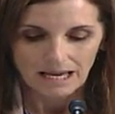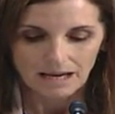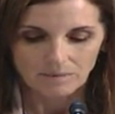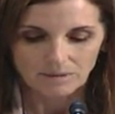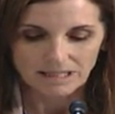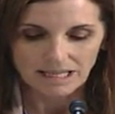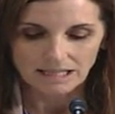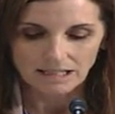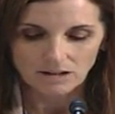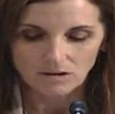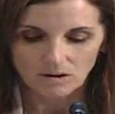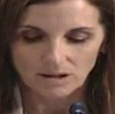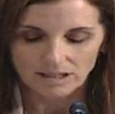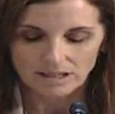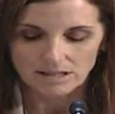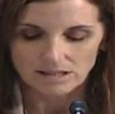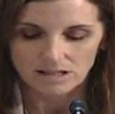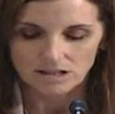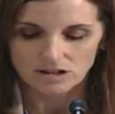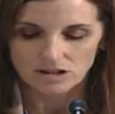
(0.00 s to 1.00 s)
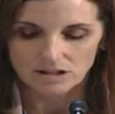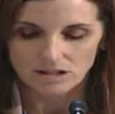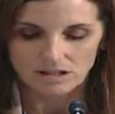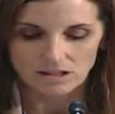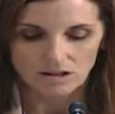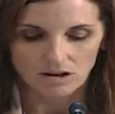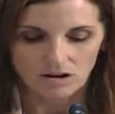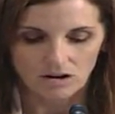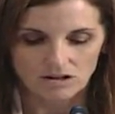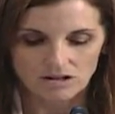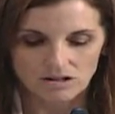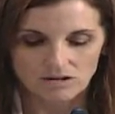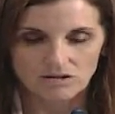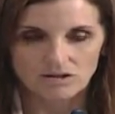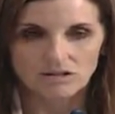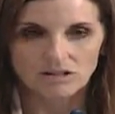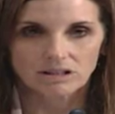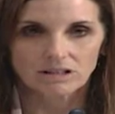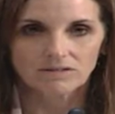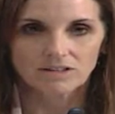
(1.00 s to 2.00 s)
And with any organization this large, there
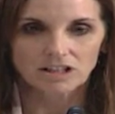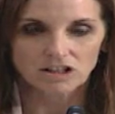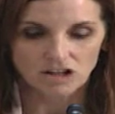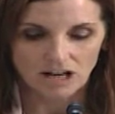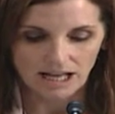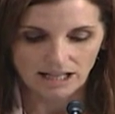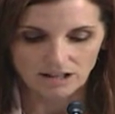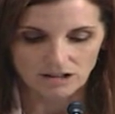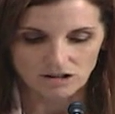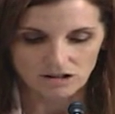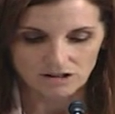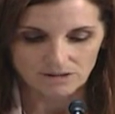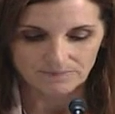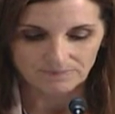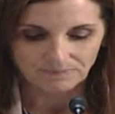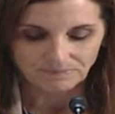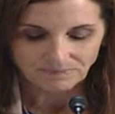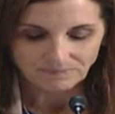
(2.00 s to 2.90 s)
are significant challenges.